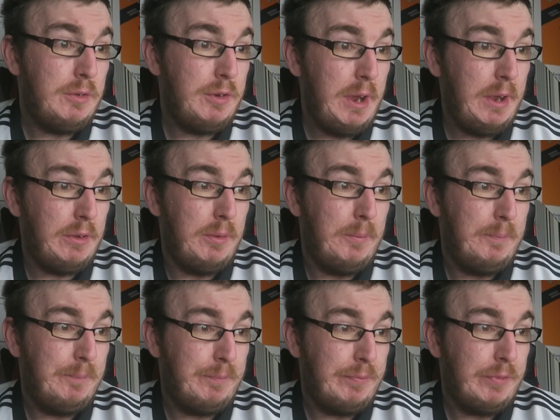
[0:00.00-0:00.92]
Jeez,
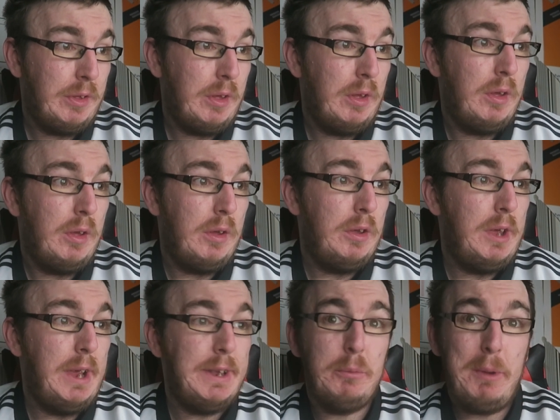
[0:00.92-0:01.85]

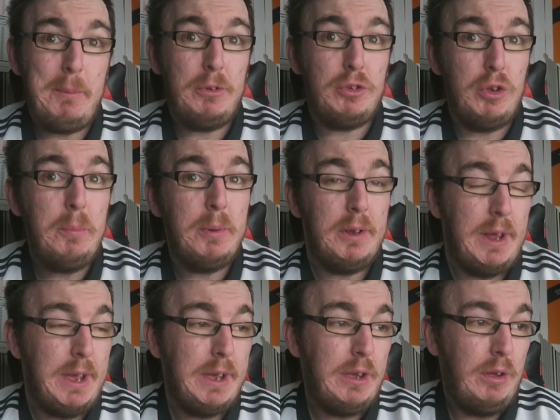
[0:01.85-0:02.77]
in the Women's Super
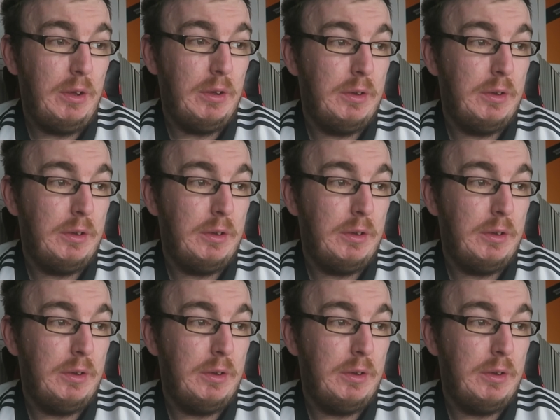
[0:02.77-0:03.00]
League,